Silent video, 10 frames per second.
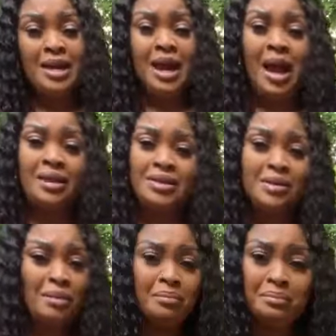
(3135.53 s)
they ask
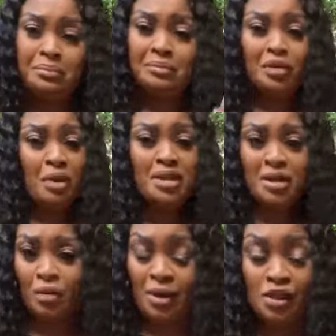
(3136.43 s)
some
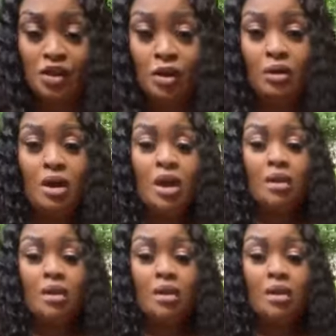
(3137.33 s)
crazy question,